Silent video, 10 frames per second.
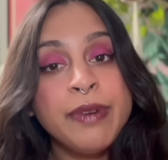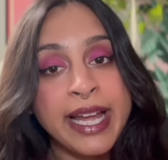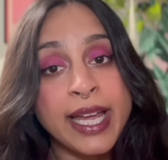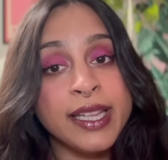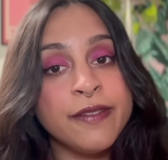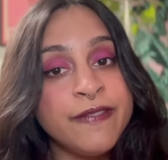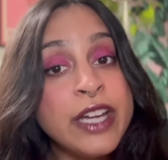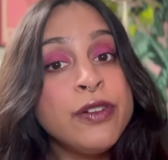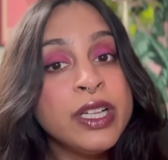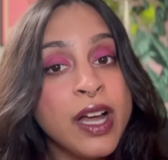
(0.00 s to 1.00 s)
Reagan, the
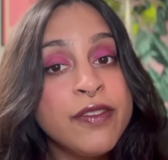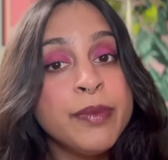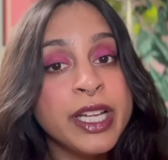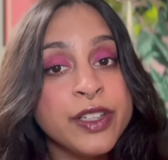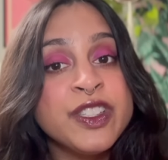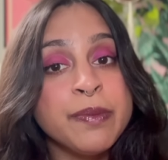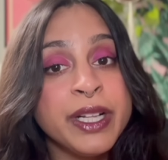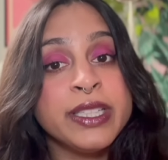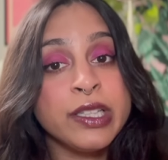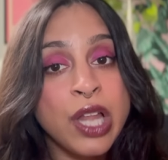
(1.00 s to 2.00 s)
federal government used to
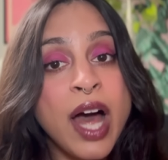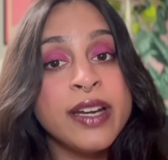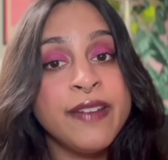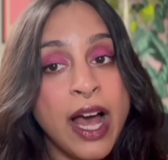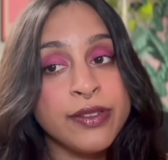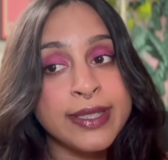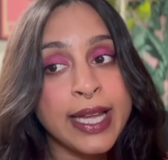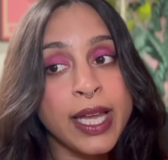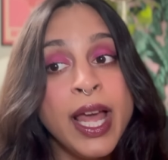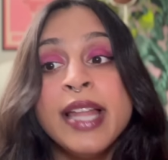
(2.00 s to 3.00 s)
build a lot of
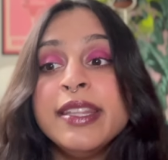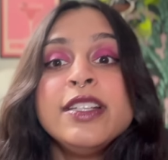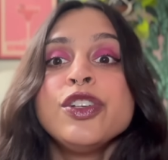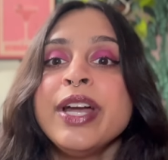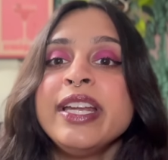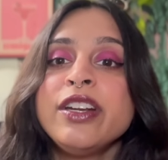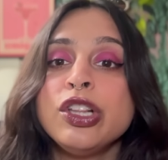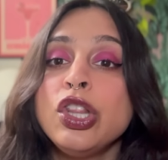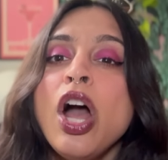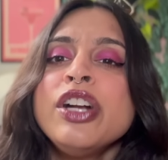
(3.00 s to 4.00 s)
housing. This created
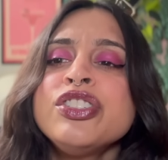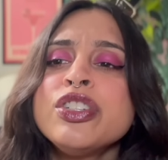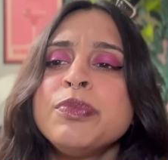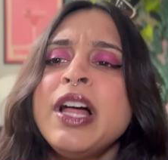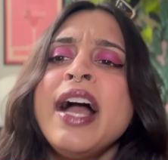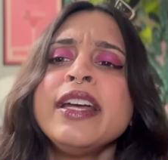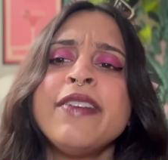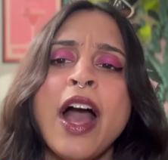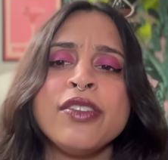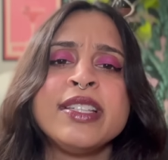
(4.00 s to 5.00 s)
a large supply
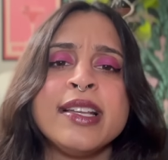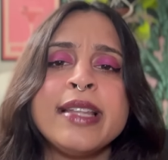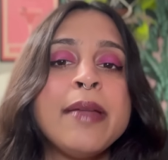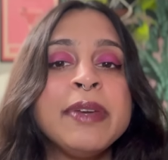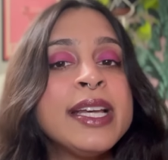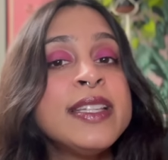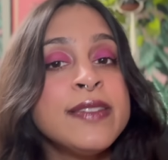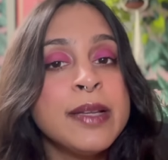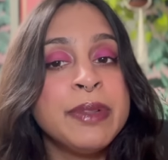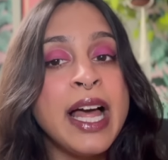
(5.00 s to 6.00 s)
of houses, and because
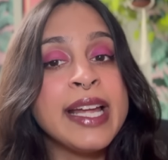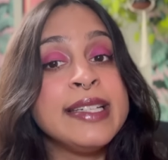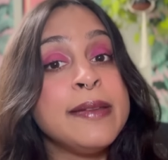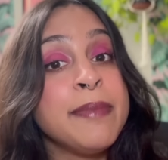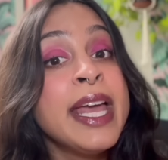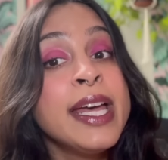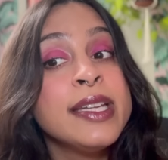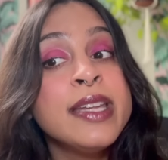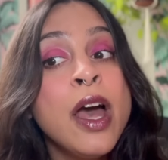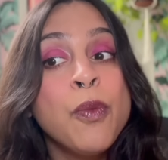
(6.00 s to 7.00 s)
of supply and
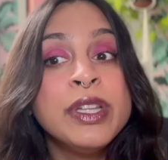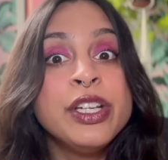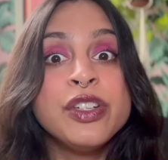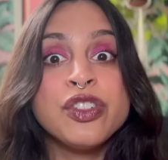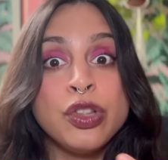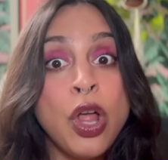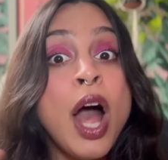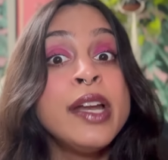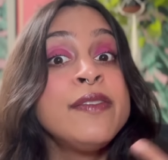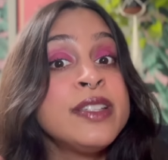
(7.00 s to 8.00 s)
demand, when there's a
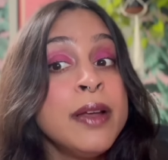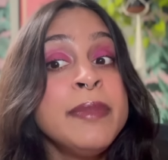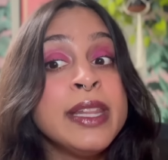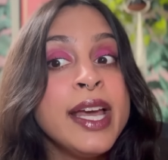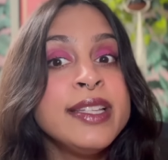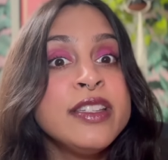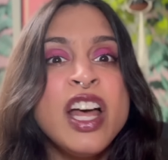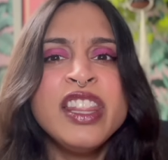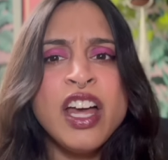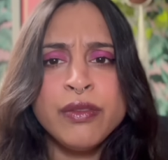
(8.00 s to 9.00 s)
lot of something, it's
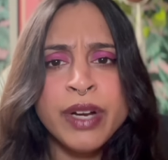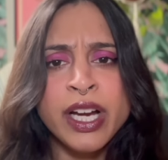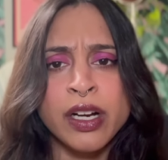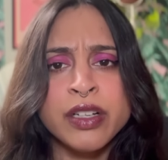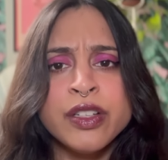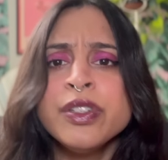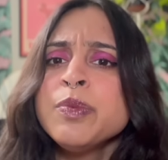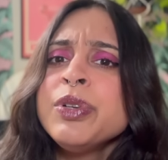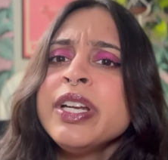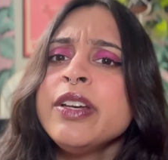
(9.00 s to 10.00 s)
not that rare, so
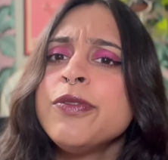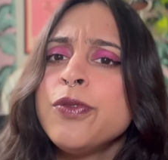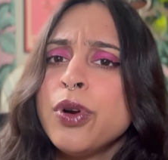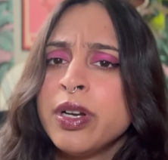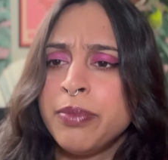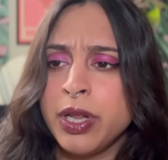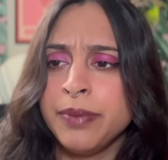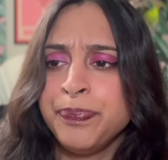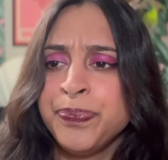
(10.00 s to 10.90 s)
it's pretty affordable.